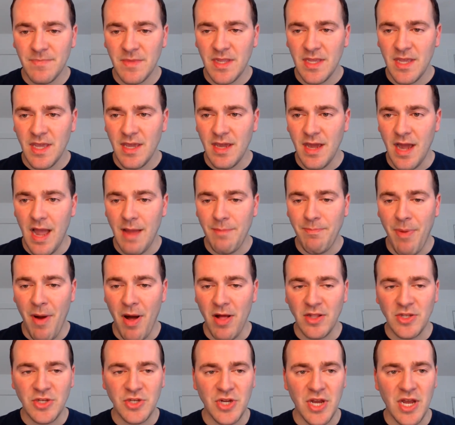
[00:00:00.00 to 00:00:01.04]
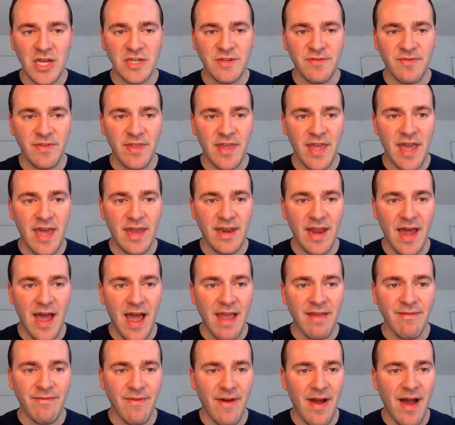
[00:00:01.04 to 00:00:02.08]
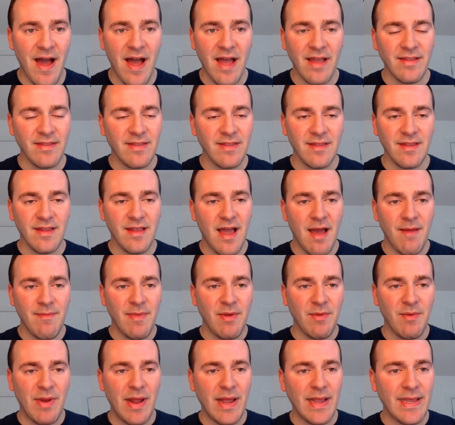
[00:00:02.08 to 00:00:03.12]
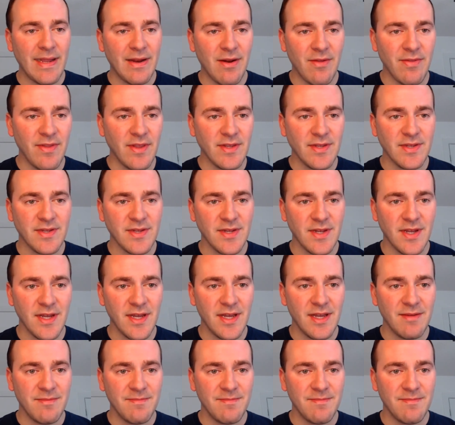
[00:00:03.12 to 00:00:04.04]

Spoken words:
I apologize for that. I mean, when I get on this, I